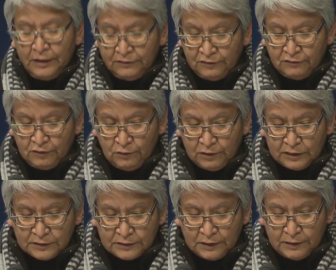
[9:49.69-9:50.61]
And of
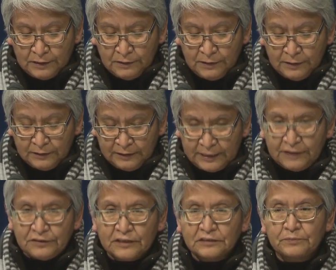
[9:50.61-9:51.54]
course,
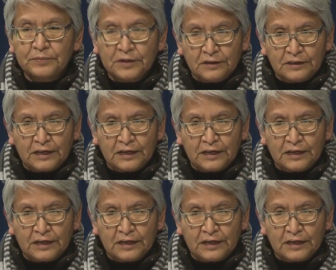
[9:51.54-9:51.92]
death is a big